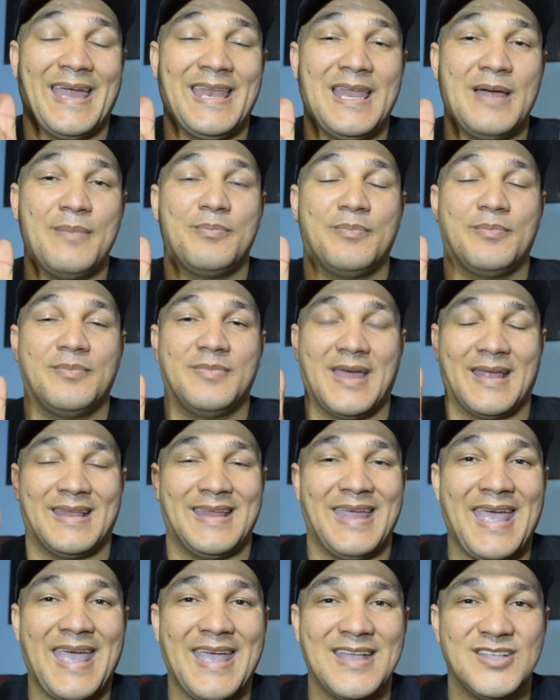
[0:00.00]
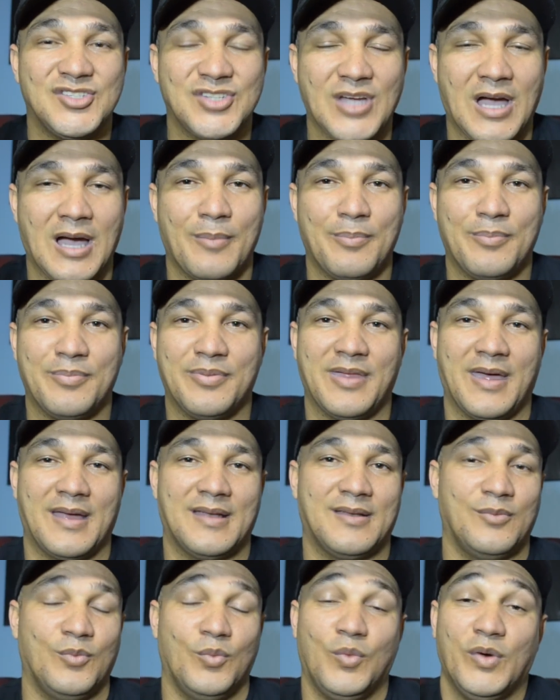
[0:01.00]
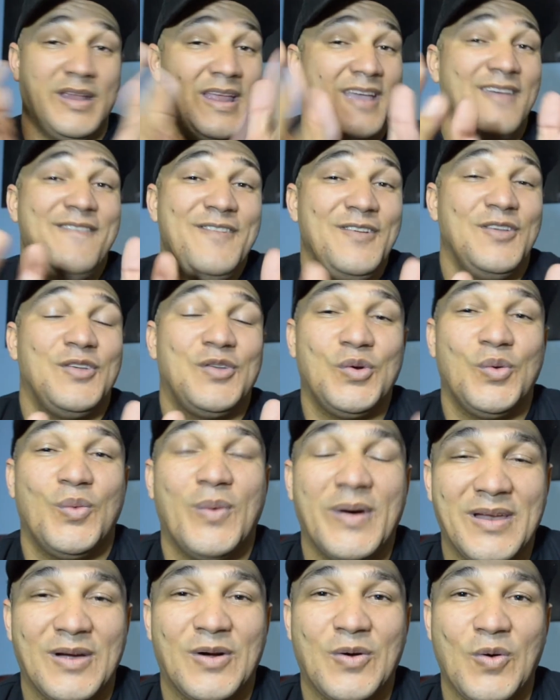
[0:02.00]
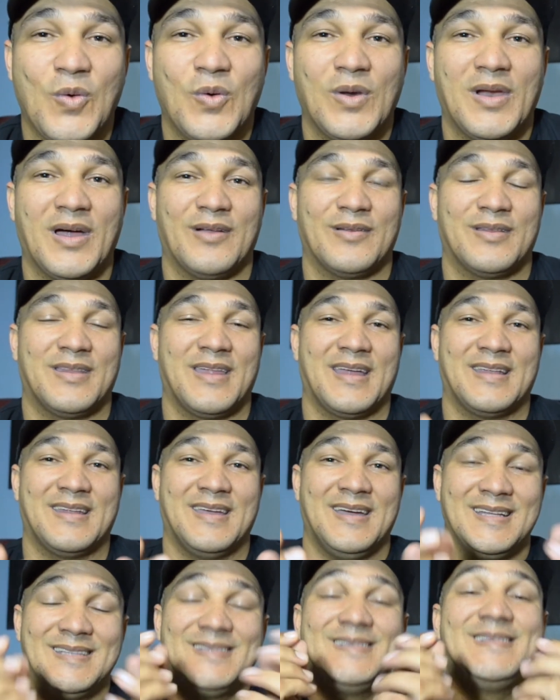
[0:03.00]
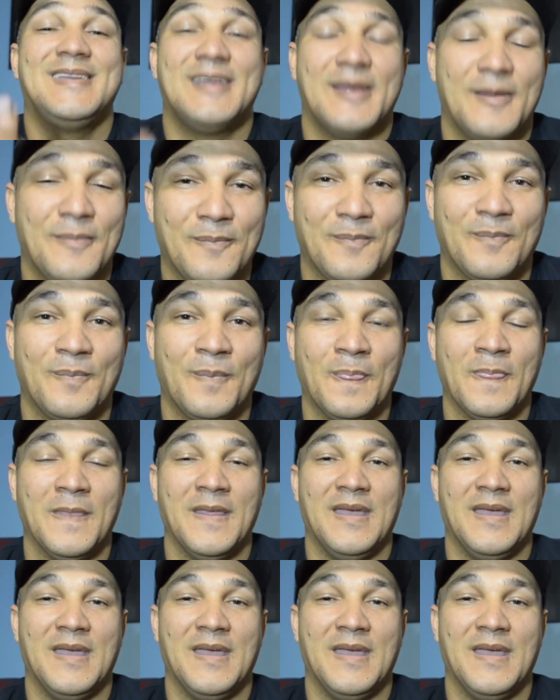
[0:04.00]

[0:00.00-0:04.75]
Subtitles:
up, that edge up, that whatever you want to call out, that trim,